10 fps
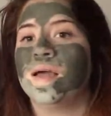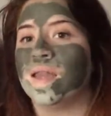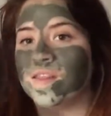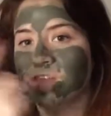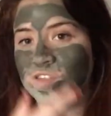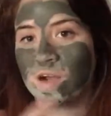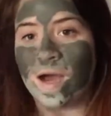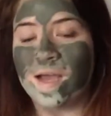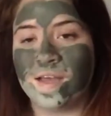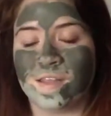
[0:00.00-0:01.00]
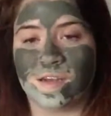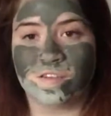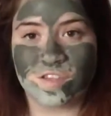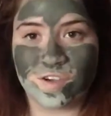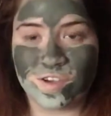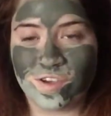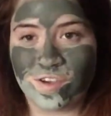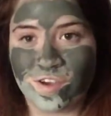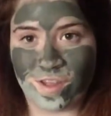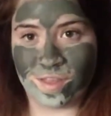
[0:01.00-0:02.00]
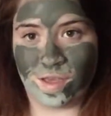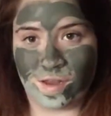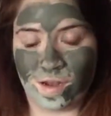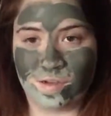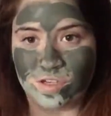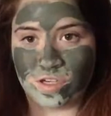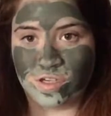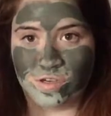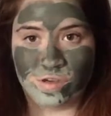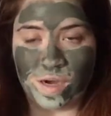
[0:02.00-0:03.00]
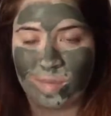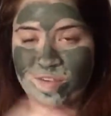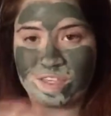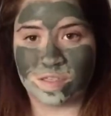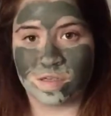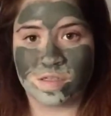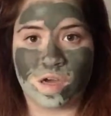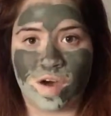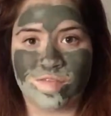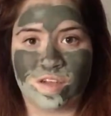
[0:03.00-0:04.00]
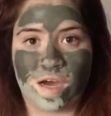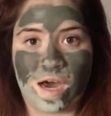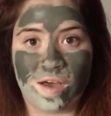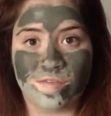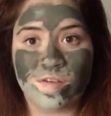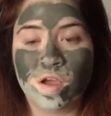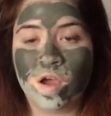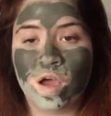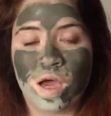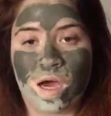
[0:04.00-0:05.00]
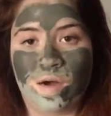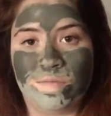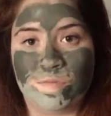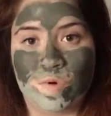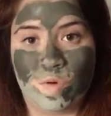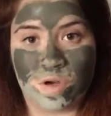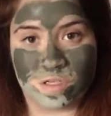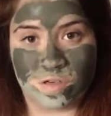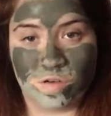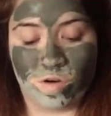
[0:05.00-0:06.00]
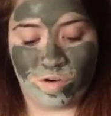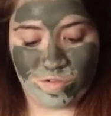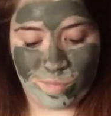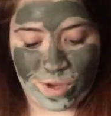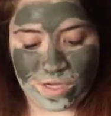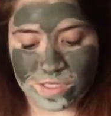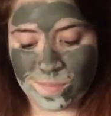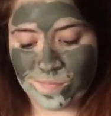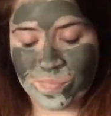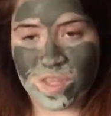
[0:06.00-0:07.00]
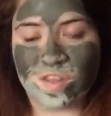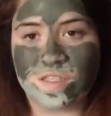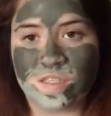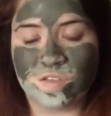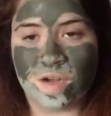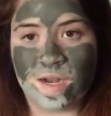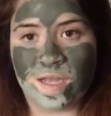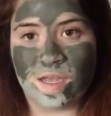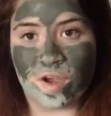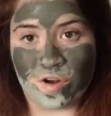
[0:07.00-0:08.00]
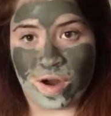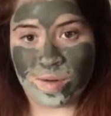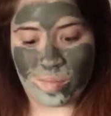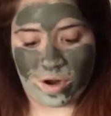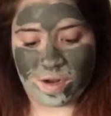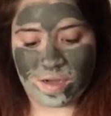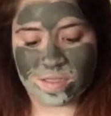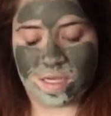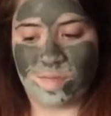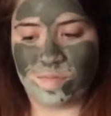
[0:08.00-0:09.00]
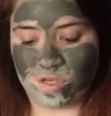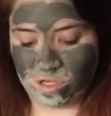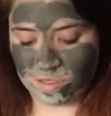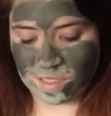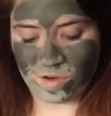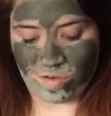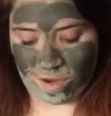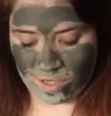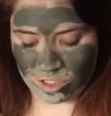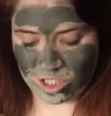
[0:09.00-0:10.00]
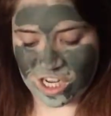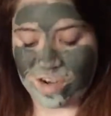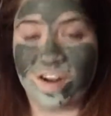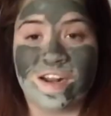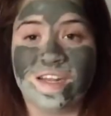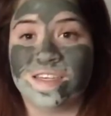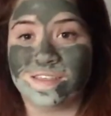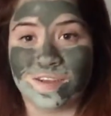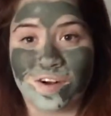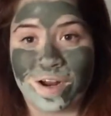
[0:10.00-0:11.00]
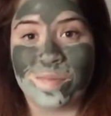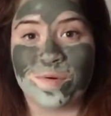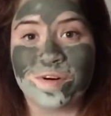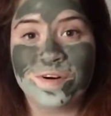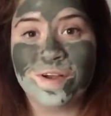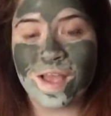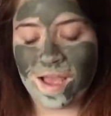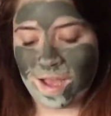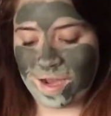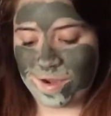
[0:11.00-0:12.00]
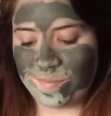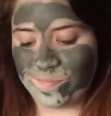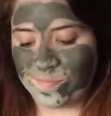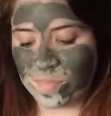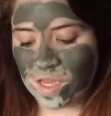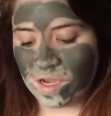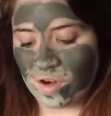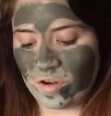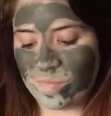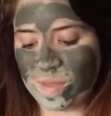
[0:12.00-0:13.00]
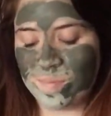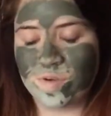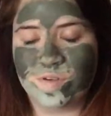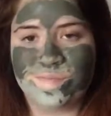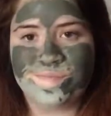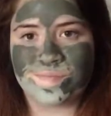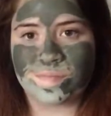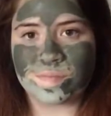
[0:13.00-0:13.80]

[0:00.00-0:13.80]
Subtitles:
and let this dry, and then I'll show you how my face looks after I've washed it off. But this is really a great product. The Nuskin range generally is incredible. A lot of people